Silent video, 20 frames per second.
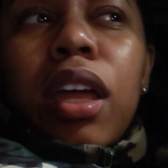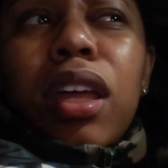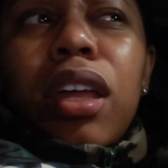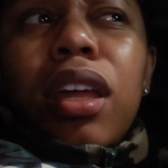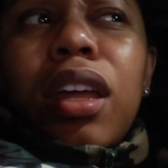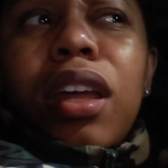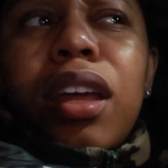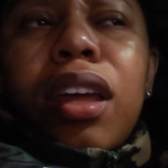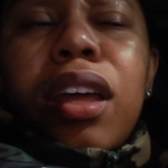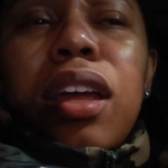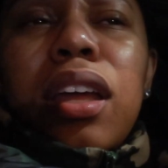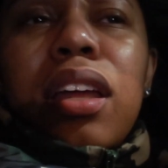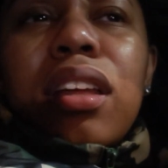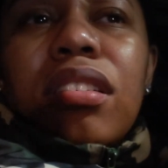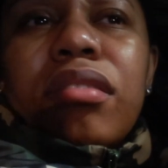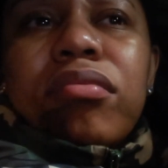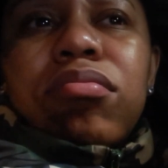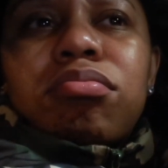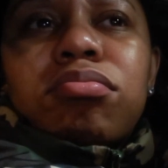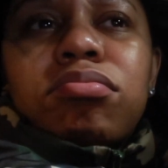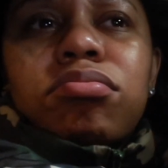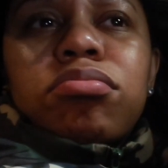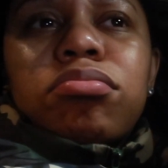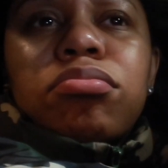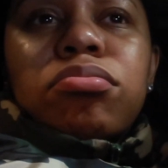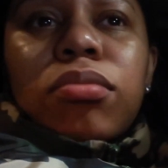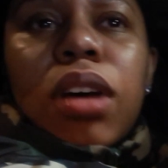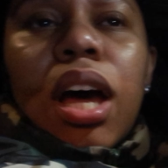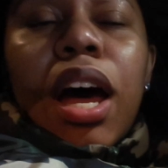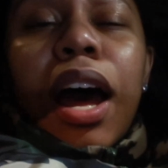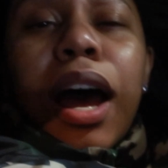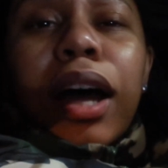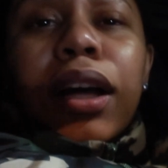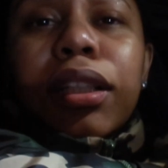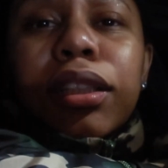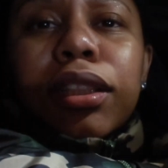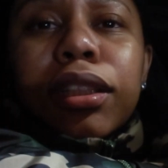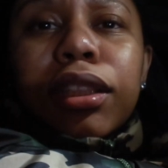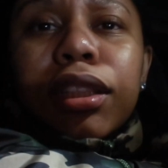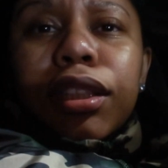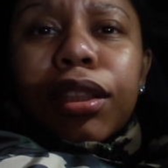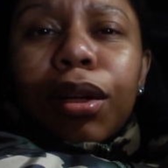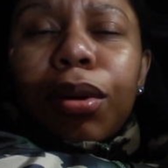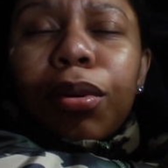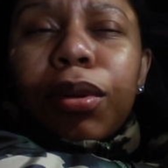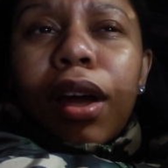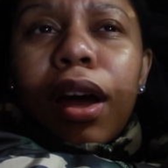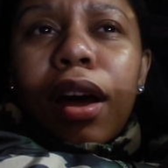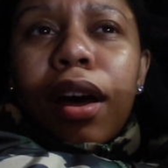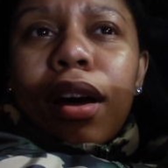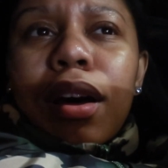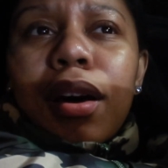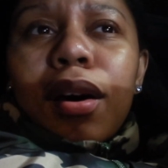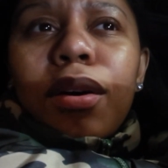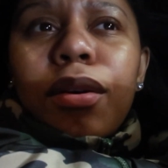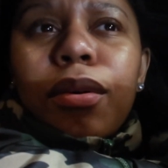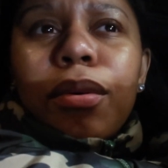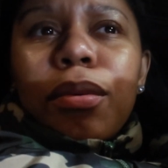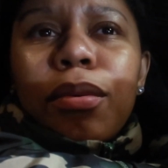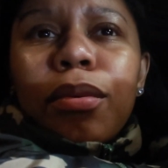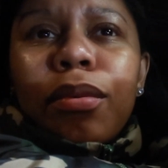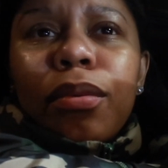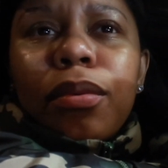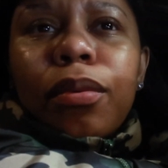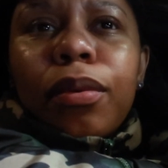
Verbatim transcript: and i could just show y'all